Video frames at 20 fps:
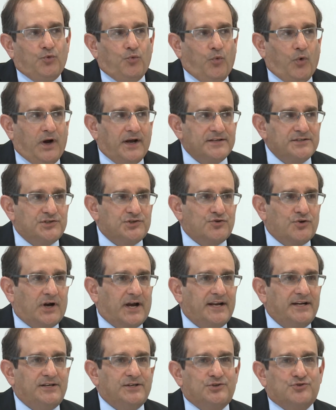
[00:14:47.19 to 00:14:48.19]
was
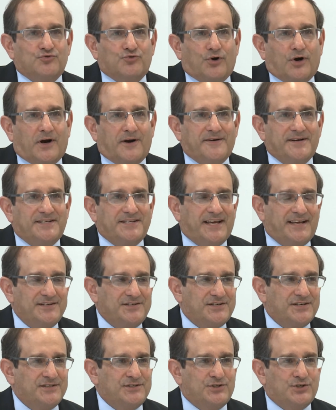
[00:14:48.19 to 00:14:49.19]
trying to draw
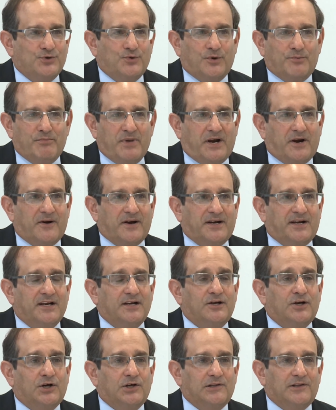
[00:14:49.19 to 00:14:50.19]
attention to
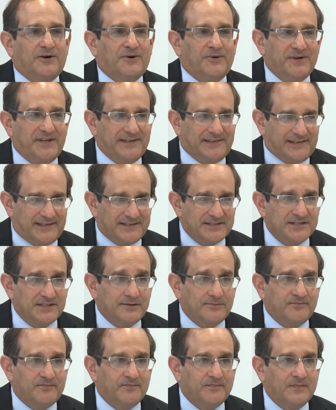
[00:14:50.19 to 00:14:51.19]
American
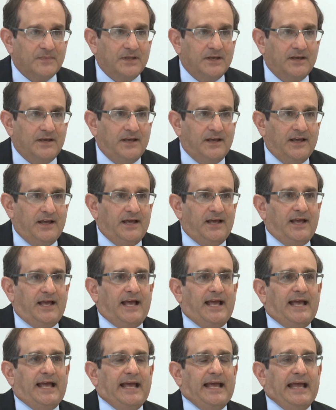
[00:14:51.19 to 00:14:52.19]
colonialism
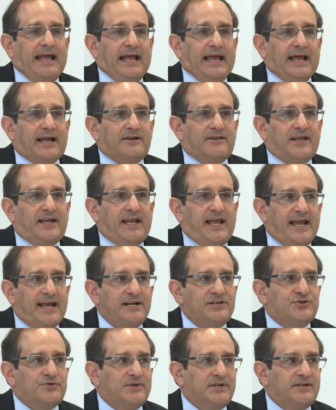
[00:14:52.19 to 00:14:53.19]
and the
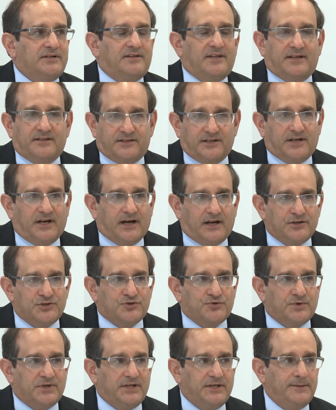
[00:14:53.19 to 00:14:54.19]
hatred that the
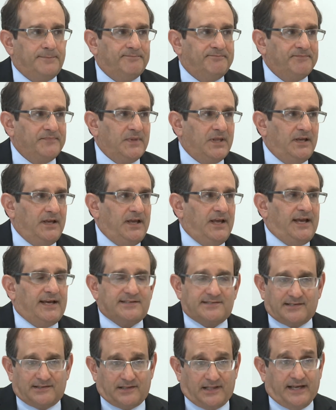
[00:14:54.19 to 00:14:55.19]
country
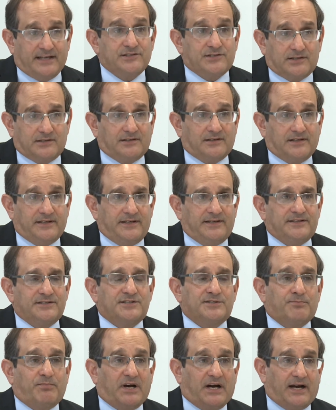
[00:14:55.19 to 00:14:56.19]
has allegedly
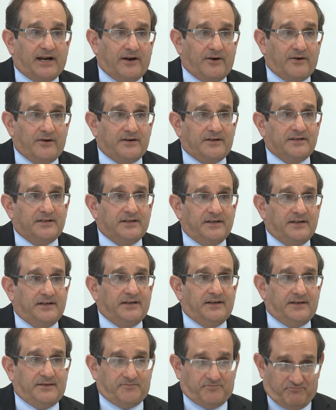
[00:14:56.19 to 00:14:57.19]
inspired
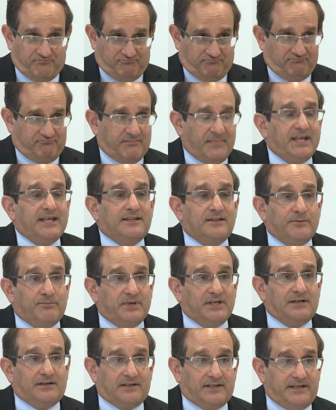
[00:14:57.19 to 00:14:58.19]
in the
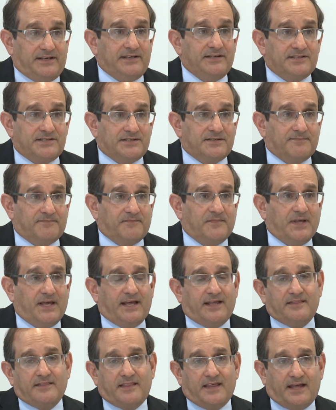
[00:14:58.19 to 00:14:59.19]
Middle East
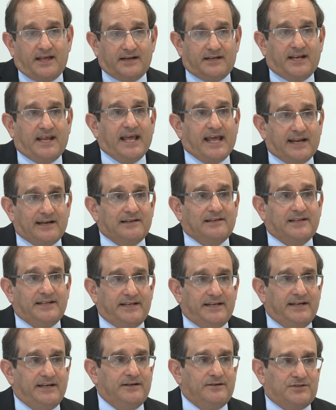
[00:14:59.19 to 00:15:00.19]
and that can
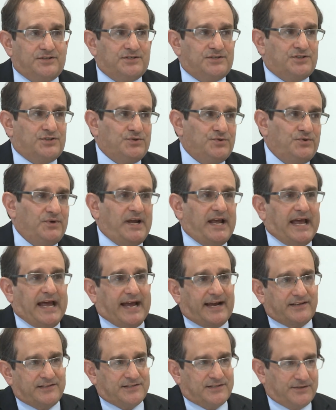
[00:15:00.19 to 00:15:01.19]
lead to
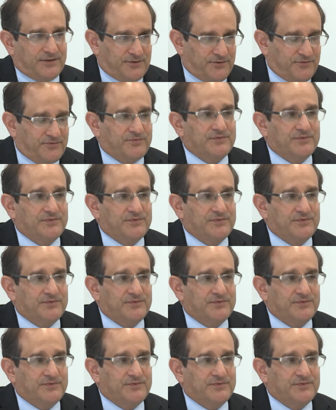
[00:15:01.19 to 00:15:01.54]
acts of